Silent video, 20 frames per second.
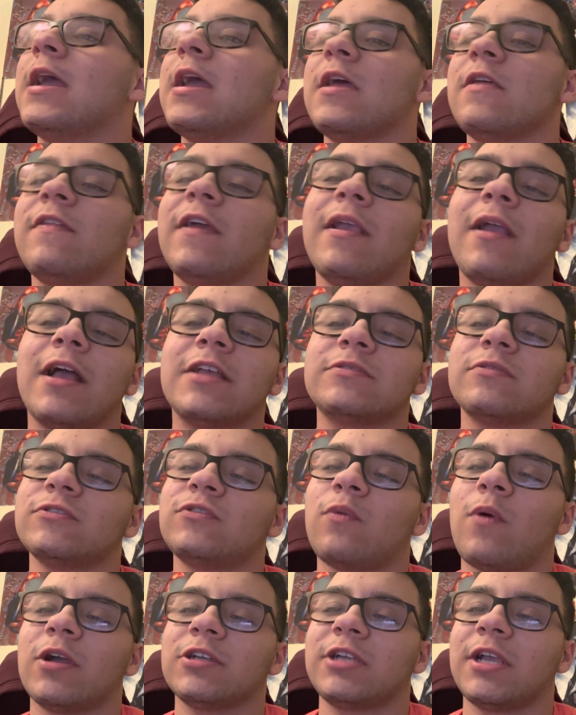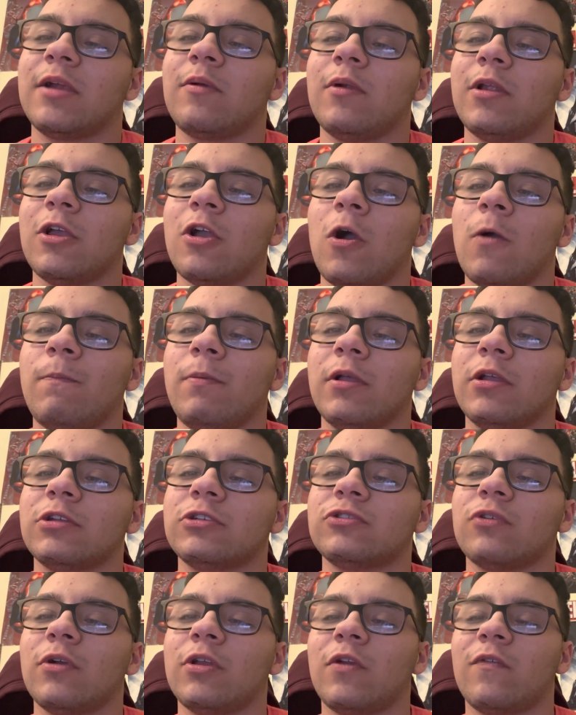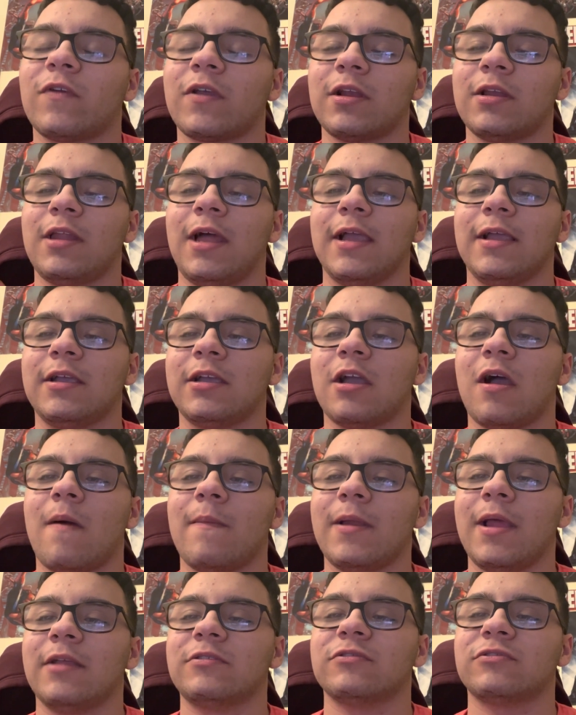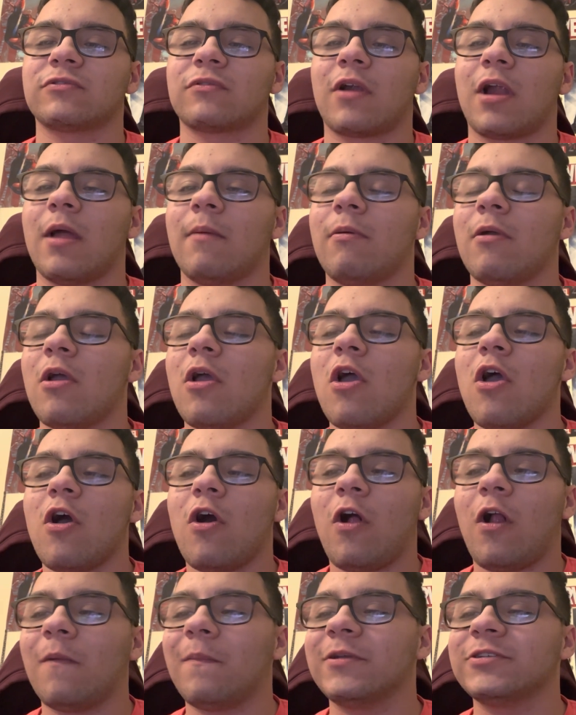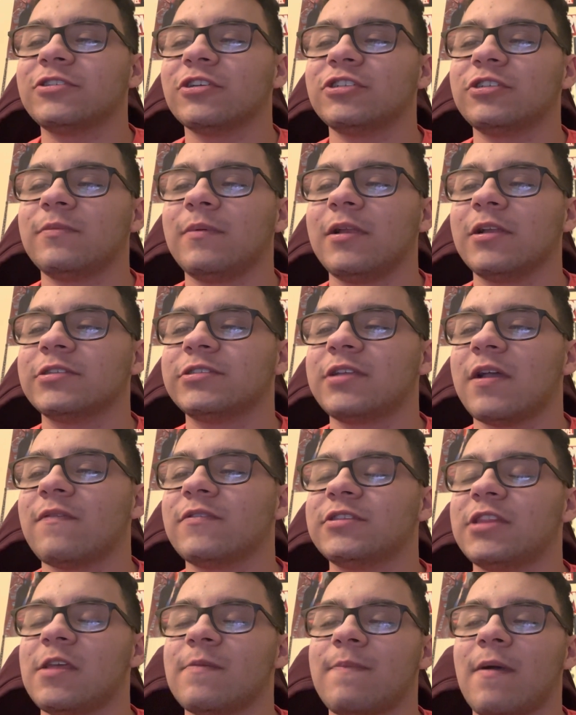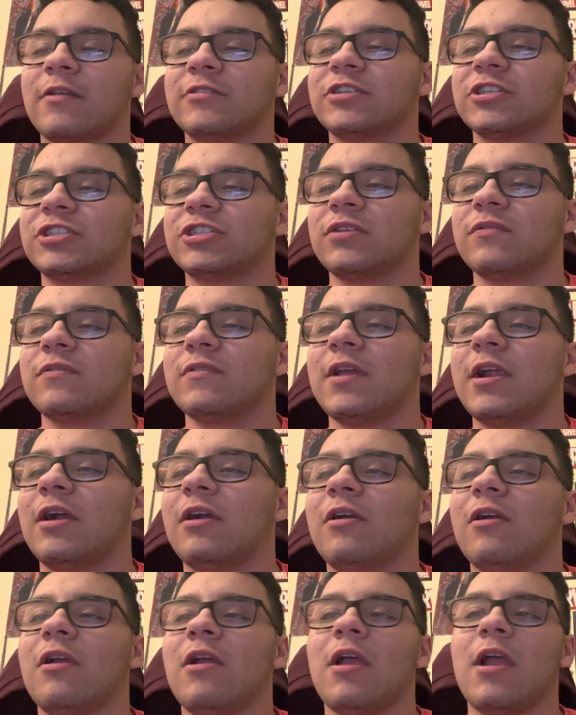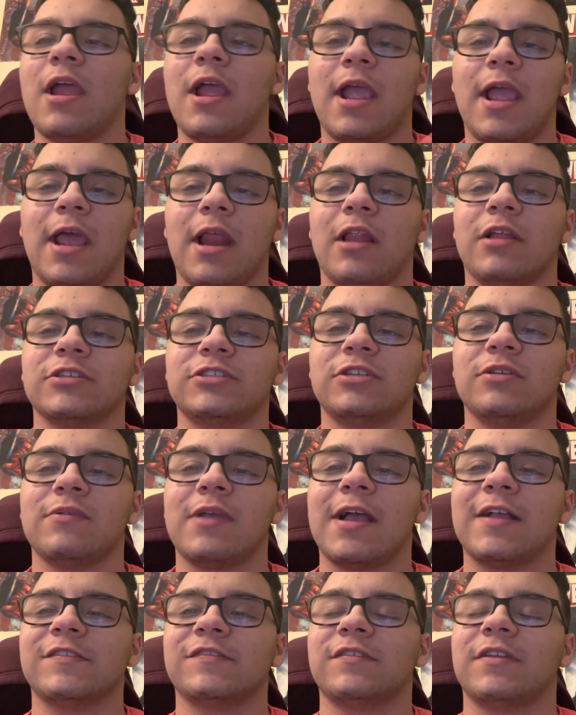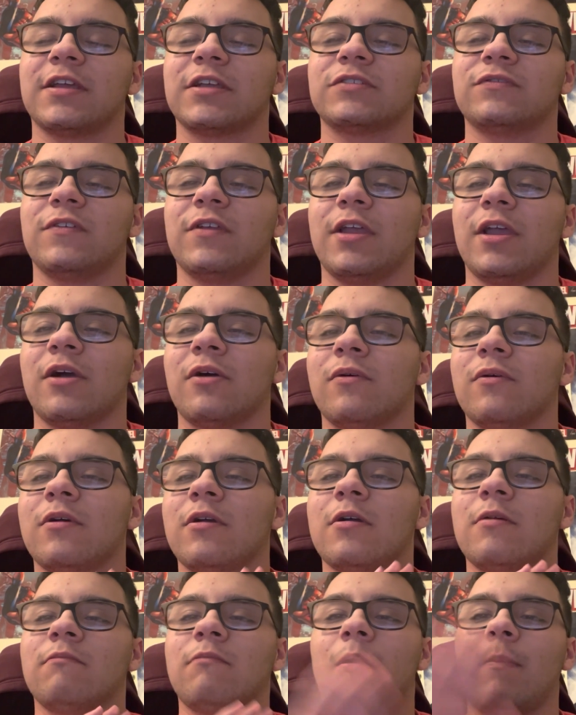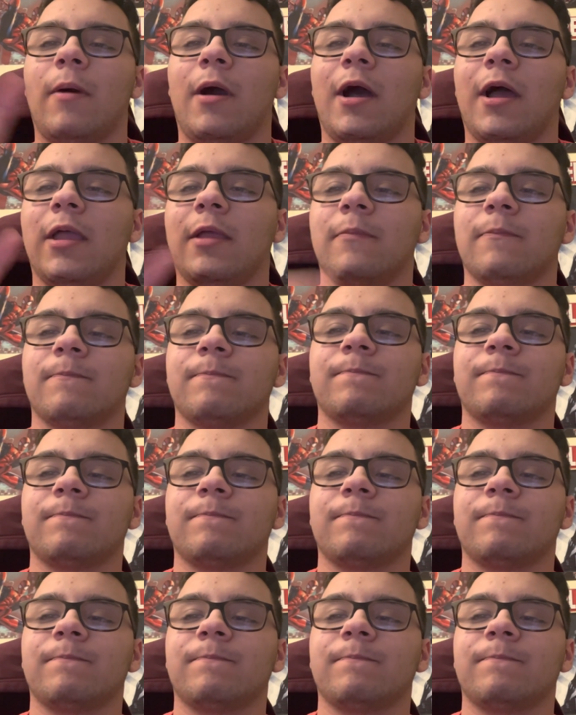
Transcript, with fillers: Thank you guys so much for watching. I really hope you enjoyed. Don't forget to like, comment, and subscribe. All my social media stuff is in the About section over there. And I'll see you guys in the next video. Bye-bye.